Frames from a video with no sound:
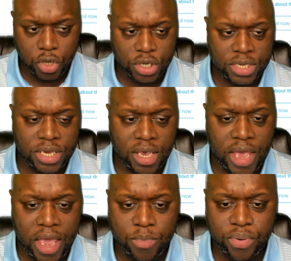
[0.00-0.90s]
You should
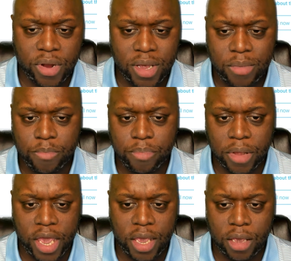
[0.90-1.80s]
see a pretty
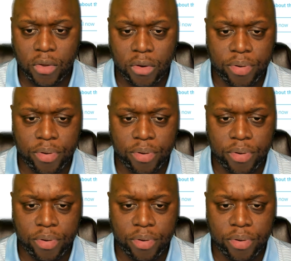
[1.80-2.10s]
blank or